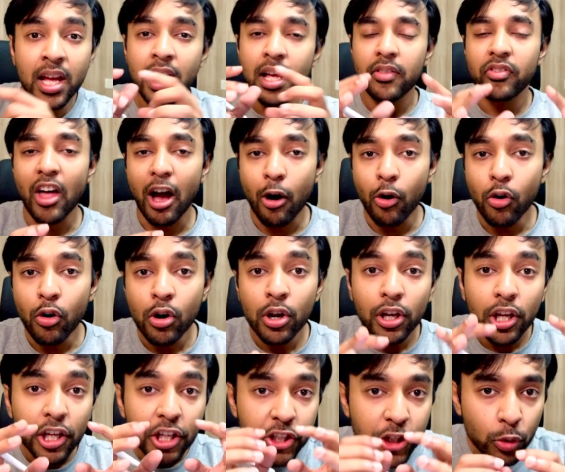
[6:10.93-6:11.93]
Now,
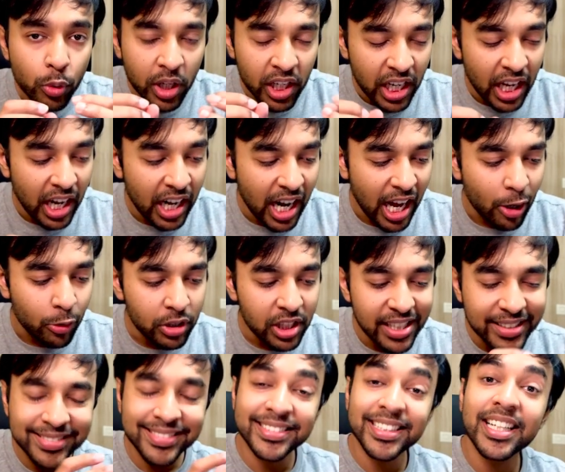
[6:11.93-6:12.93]
you are allowed
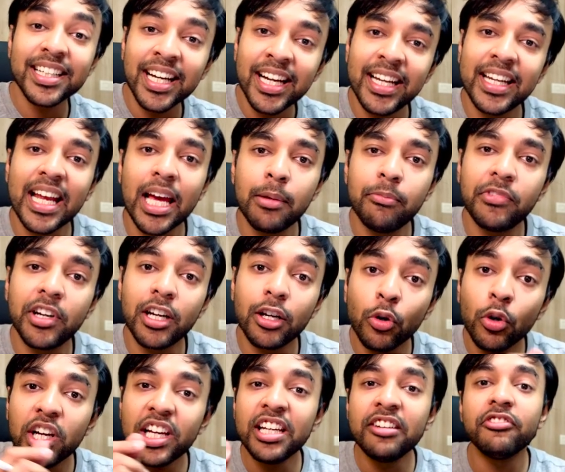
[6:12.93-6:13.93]
a certain time
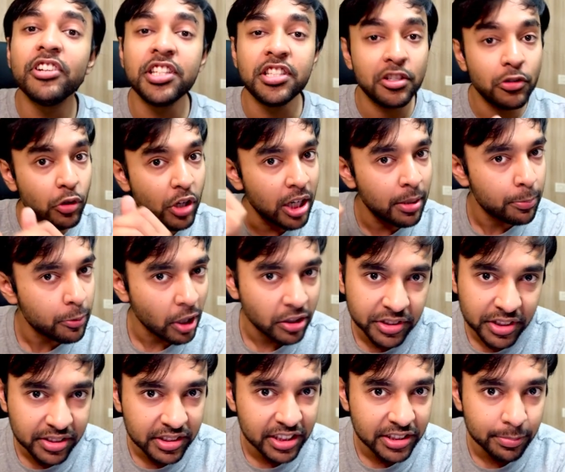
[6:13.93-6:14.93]
window in which you can
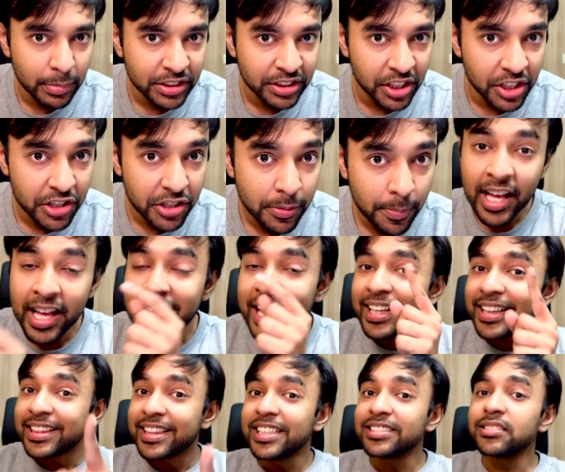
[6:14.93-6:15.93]
process this message
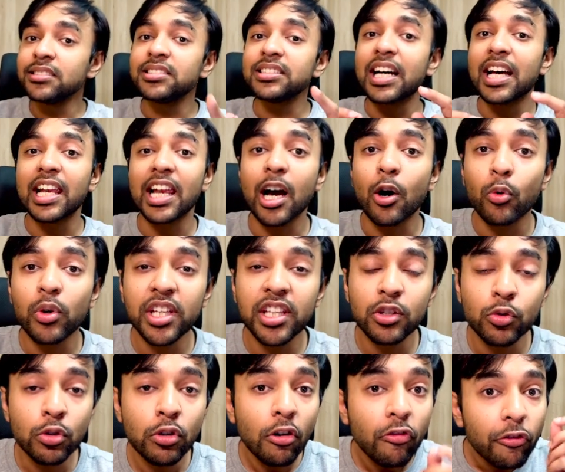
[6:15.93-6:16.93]
this is allowing
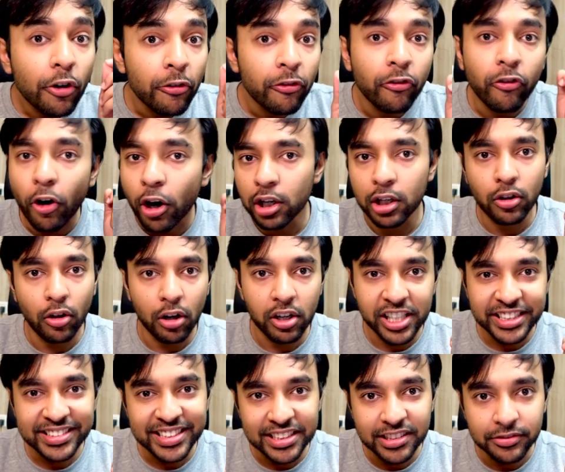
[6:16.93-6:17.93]
you for fault
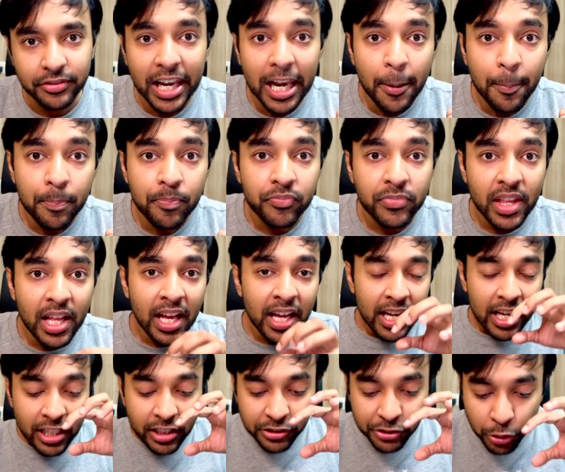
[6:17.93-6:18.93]
tolerance as well.
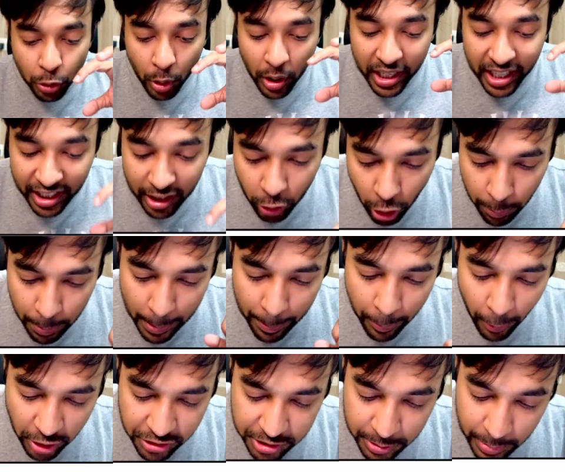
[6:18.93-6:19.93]
So it could be
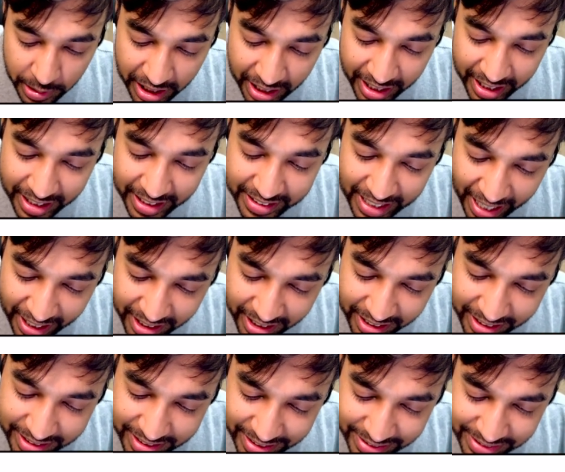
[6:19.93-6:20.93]
possible that
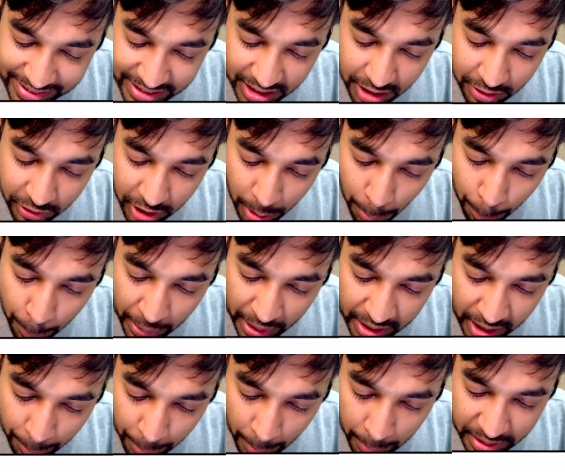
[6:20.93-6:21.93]
this server picked
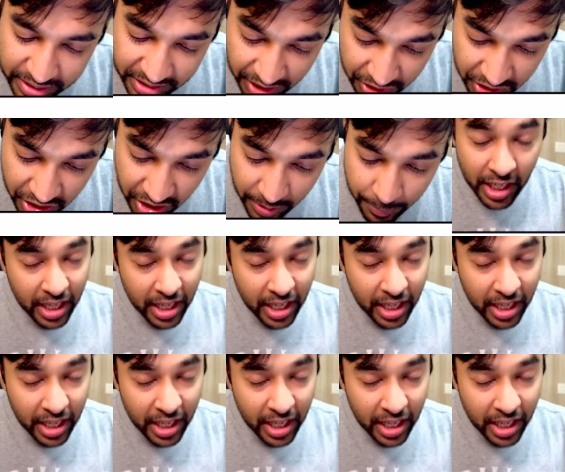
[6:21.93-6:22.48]
up a message.